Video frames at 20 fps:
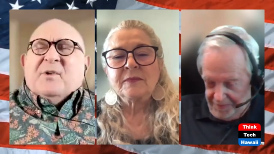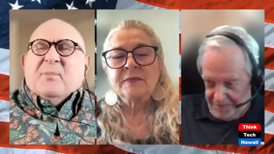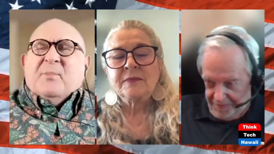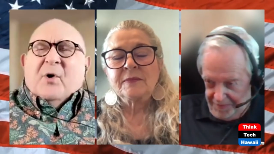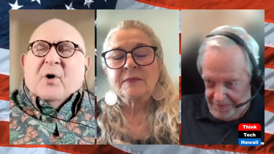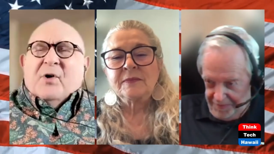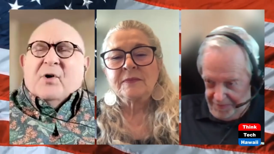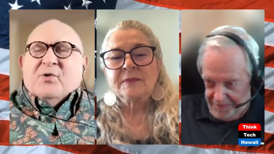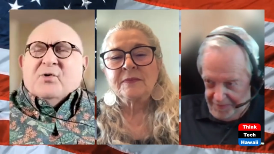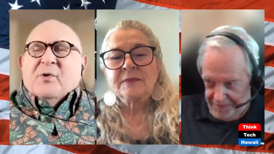
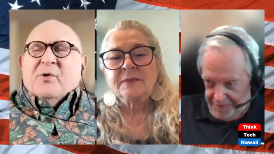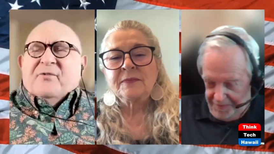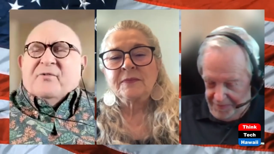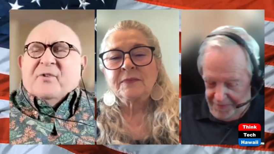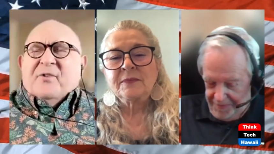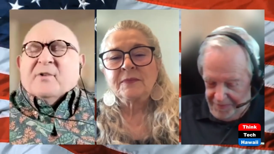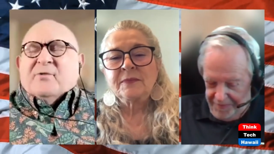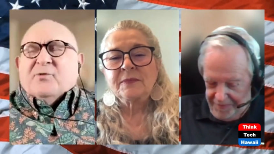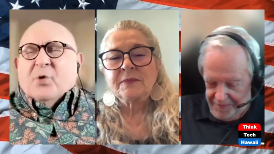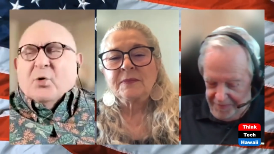Speaker 1: departure
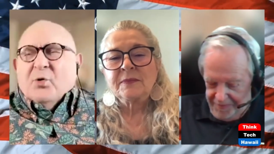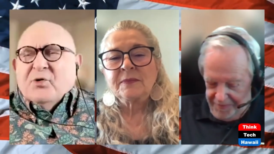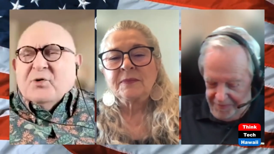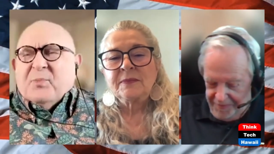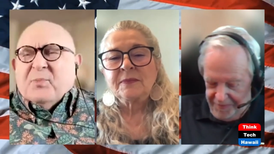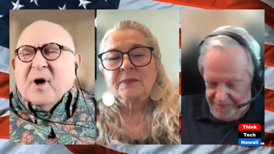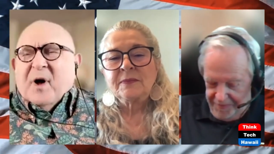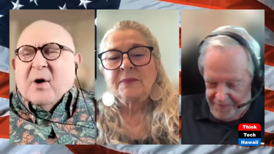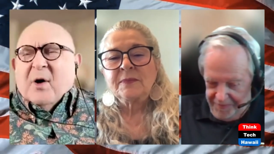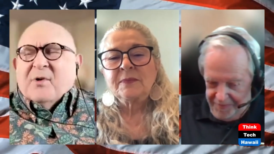affect
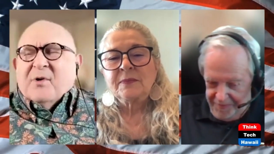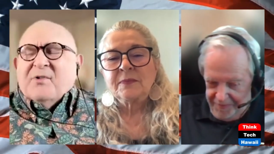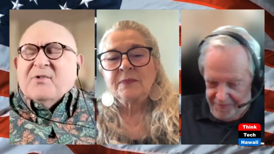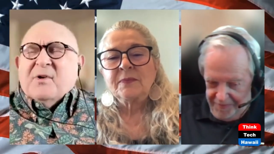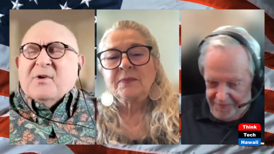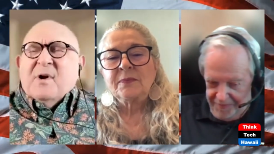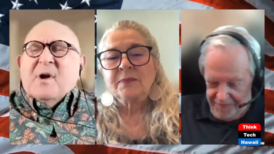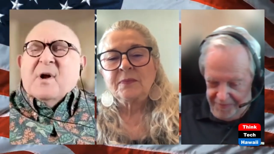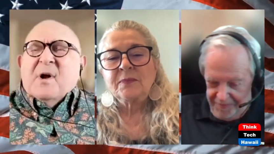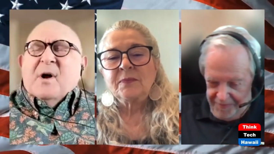those
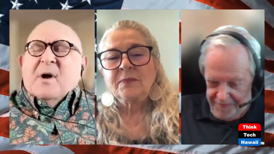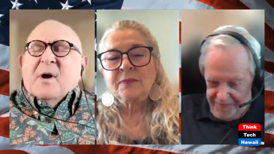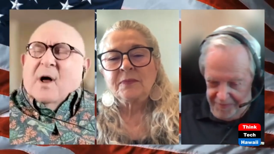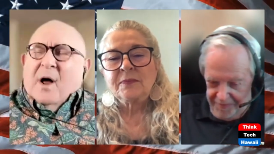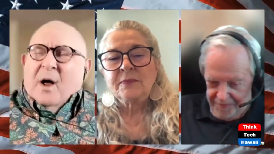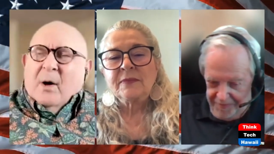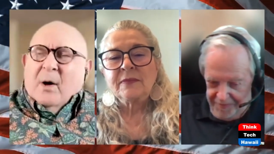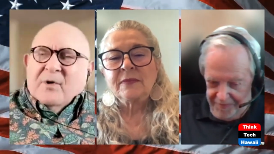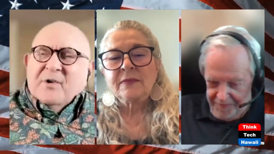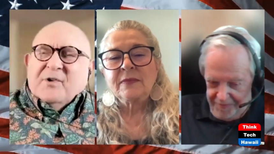powers?
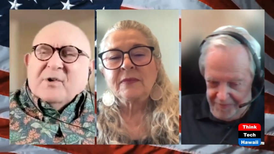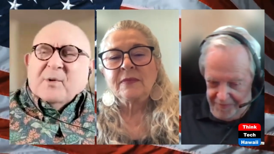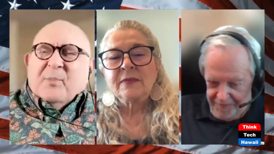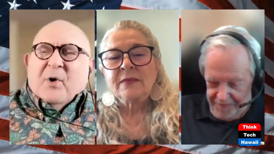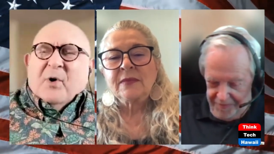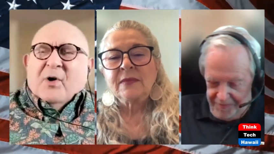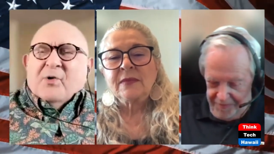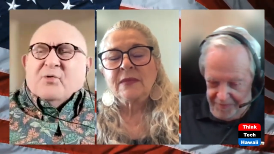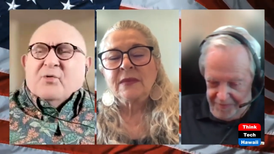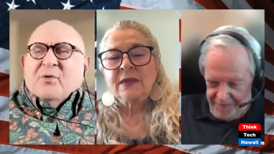How would his
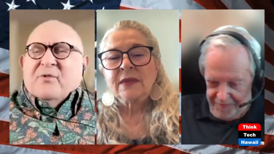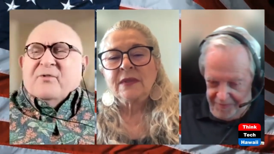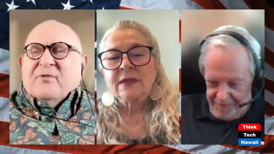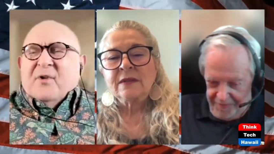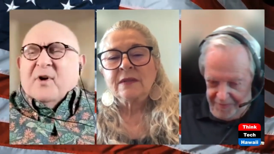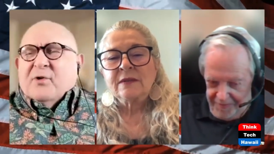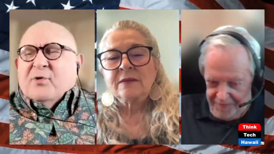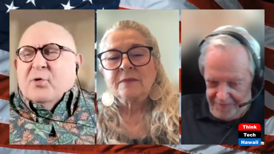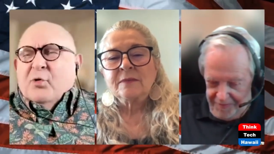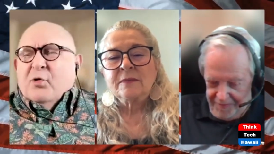departure
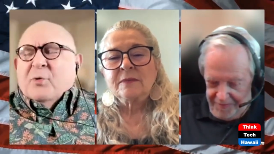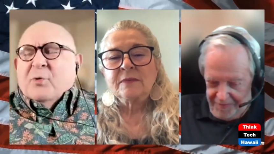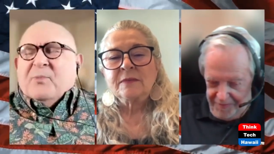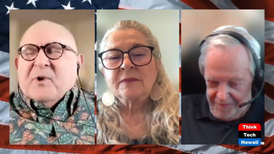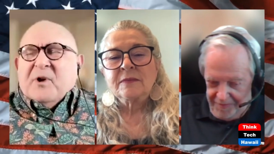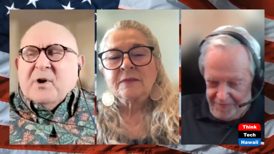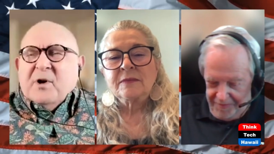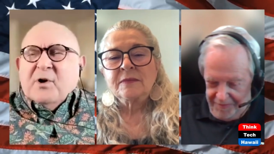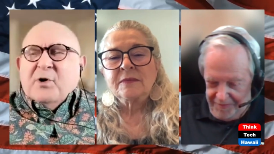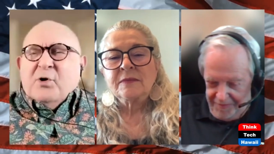affect Europe,
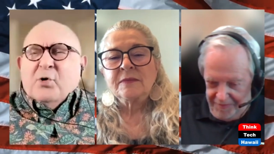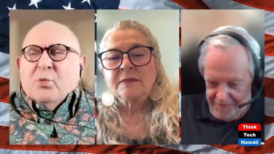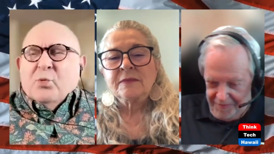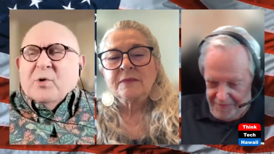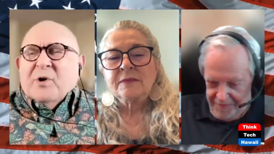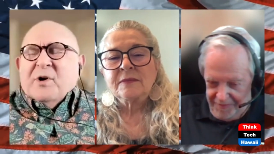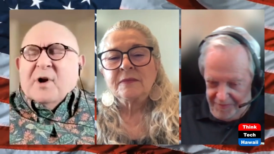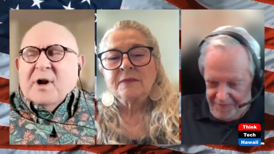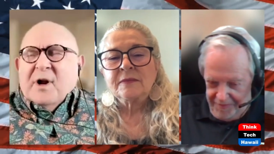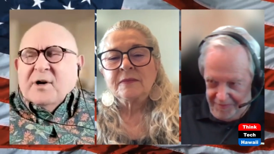the
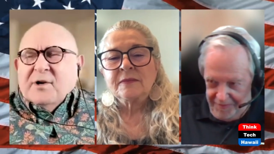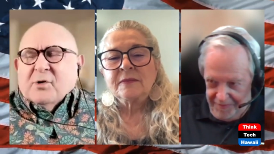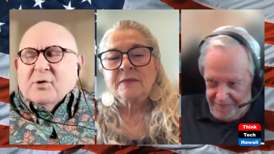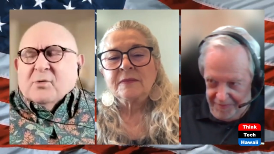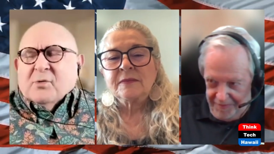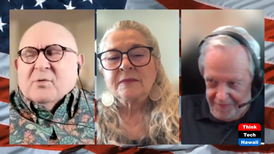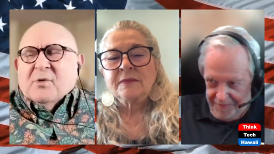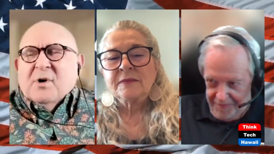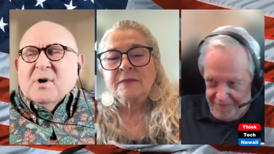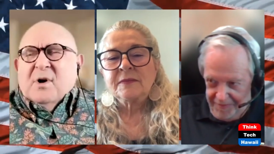EU and
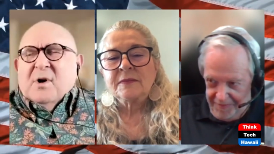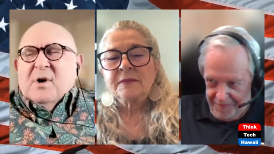NATO?